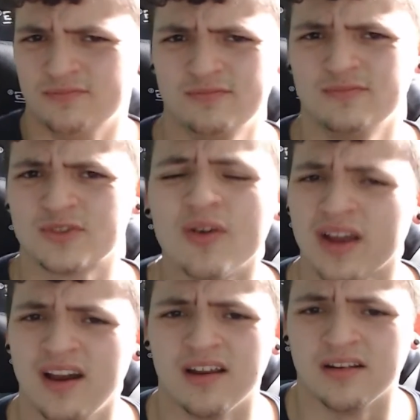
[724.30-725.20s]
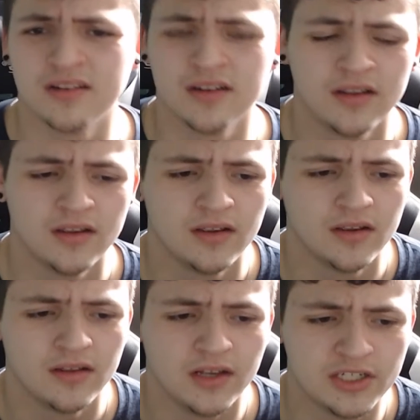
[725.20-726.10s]
what's going on?
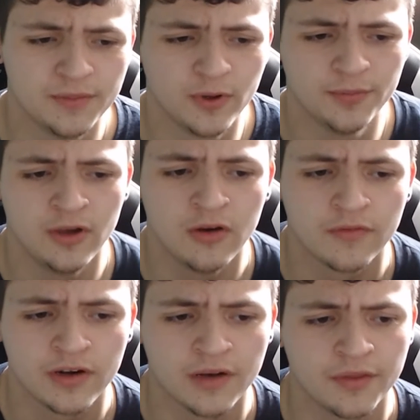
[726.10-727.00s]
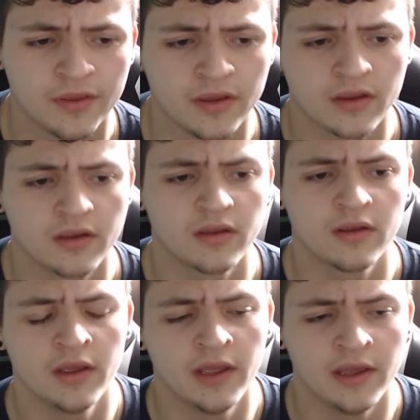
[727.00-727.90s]
Like, she pulled me over and everything.
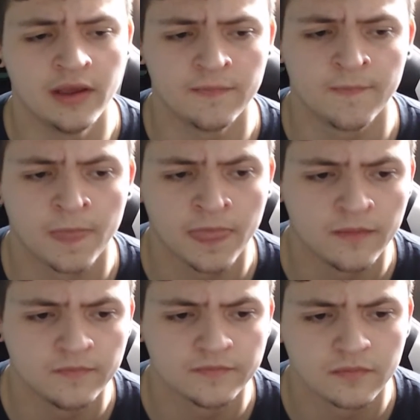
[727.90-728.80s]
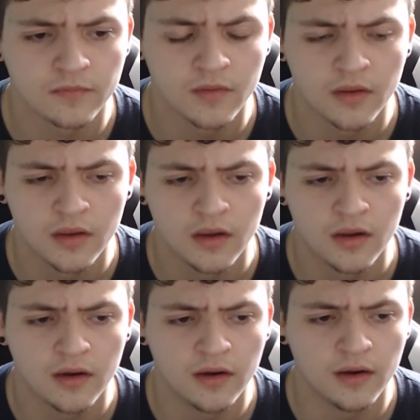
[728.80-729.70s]
And
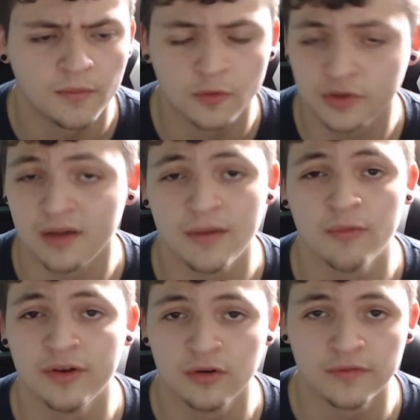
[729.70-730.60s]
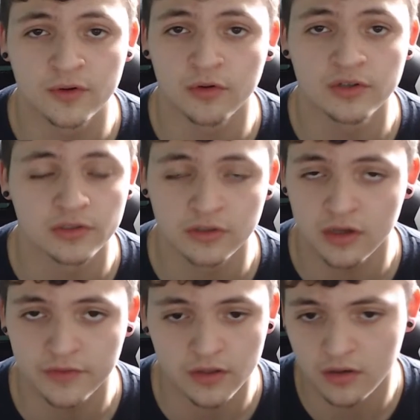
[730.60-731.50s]
rolled down my window, of course, turned
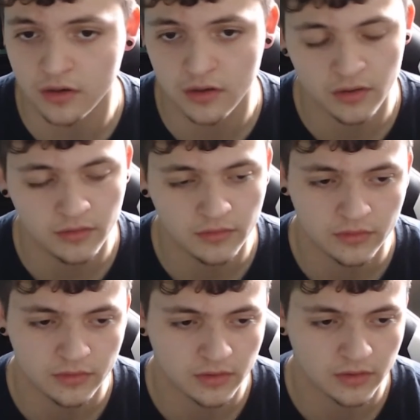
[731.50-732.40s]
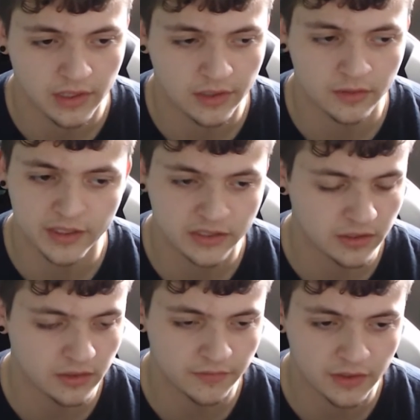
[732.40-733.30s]
off the car, had all my
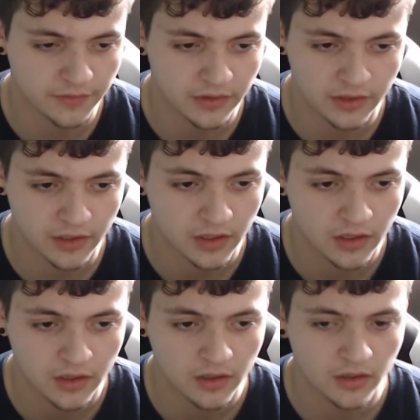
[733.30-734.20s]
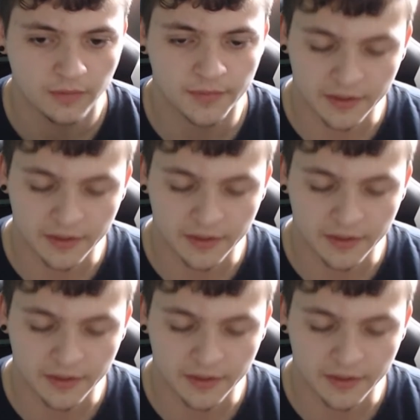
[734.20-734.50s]
stuff and everything. My